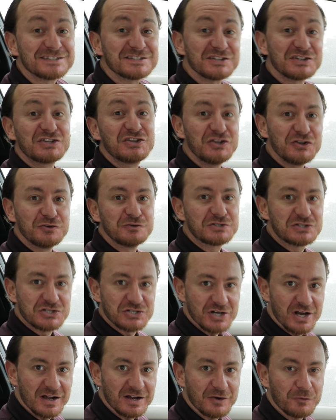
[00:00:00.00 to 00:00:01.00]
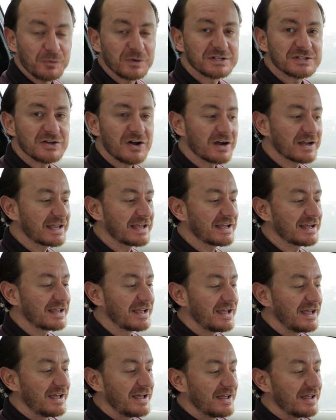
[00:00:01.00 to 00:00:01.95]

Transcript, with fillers: That's a huge chunk. We're talking